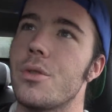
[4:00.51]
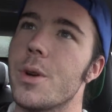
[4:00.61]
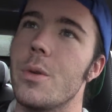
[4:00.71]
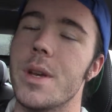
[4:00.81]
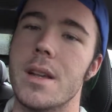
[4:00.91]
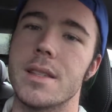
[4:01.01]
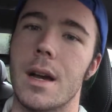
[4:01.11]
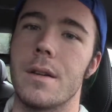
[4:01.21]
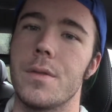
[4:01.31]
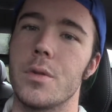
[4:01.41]
3 weeks,
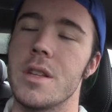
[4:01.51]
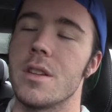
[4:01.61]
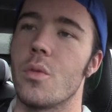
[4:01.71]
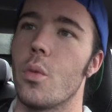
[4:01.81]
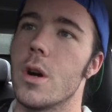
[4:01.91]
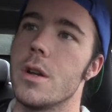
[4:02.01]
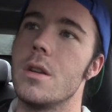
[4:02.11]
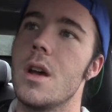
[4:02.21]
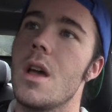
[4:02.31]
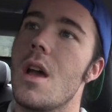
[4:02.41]
I've only done one,
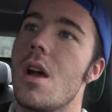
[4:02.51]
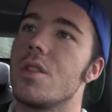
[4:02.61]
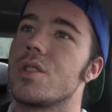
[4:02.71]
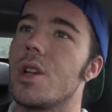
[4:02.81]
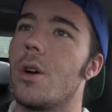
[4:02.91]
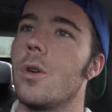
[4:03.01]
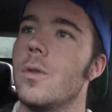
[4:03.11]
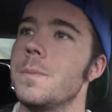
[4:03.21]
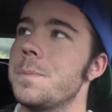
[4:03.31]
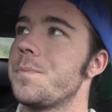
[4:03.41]

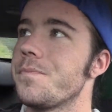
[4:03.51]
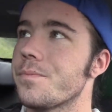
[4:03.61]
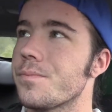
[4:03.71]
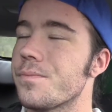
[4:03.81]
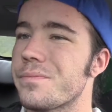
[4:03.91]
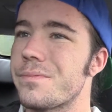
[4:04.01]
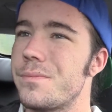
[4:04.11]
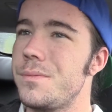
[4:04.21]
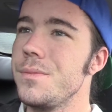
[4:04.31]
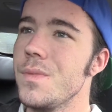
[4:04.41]
so
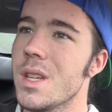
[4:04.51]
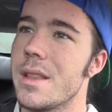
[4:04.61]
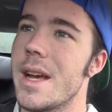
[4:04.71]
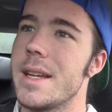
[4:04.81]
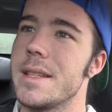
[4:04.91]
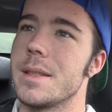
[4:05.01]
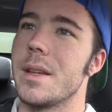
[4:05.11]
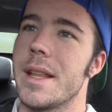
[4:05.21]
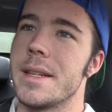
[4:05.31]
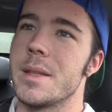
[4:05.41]
that is
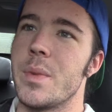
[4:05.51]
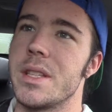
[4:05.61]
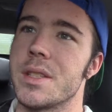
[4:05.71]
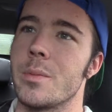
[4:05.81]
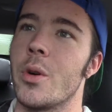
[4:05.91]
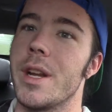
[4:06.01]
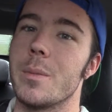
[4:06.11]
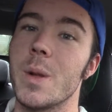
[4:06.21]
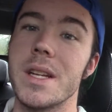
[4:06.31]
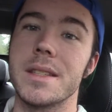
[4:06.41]
a bit
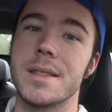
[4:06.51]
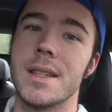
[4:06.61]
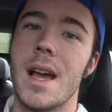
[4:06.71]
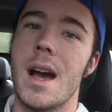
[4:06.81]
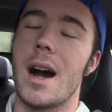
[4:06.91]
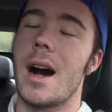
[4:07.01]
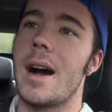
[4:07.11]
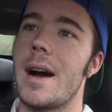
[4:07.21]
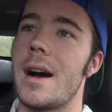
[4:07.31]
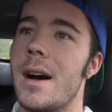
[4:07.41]
disappointing. Plus,
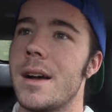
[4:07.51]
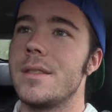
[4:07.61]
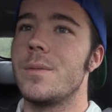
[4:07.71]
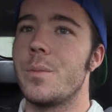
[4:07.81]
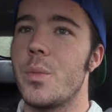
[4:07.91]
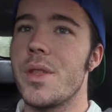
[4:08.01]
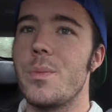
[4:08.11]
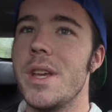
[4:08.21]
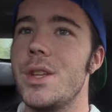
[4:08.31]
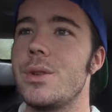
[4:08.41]
with
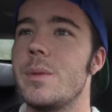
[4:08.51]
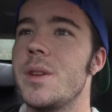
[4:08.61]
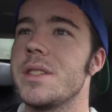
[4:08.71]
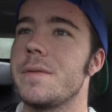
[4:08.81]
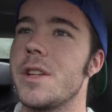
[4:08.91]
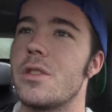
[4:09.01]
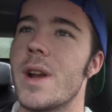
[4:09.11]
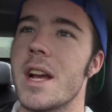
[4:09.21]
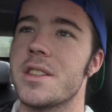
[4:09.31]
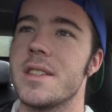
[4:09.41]
me doing music video
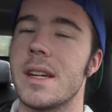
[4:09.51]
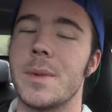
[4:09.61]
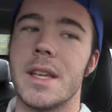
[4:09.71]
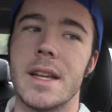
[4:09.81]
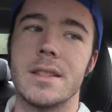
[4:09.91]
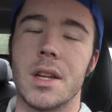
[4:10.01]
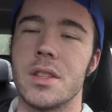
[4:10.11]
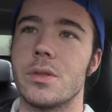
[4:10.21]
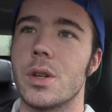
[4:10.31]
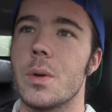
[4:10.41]
reactions, I've been getting
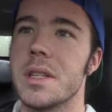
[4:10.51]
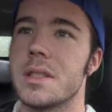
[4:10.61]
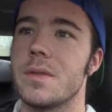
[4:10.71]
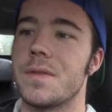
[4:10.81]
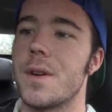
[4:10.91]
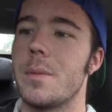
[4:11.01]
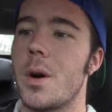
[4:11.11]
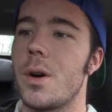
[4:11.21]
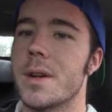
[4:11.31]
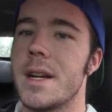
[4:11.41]
tons of requests from
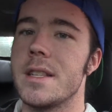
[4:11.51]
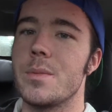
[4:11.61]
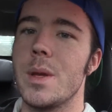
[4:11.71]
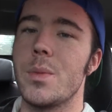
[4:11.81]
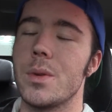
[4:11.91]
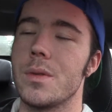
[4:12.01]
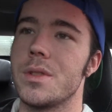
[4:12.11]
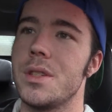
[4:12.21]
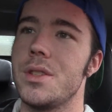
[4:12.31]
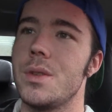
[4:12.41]
all kinds of people
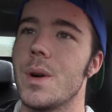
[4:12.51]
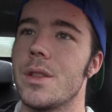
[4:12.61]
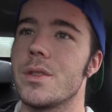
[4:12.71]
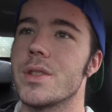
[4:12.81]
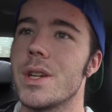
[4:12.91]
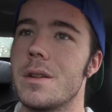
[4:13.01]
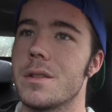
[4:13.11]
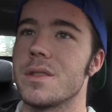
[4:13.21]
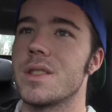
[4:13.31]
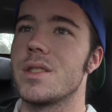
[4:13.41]
to do other
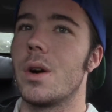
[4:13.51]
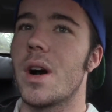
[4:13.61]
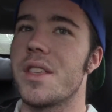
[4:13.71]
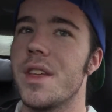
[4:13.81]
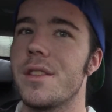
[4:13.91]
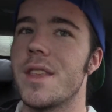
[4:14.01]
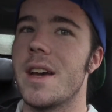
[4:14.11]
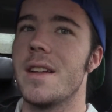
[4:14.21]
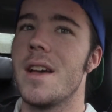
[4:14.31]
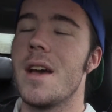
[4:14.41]
songs. So I think
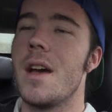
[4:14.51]
that,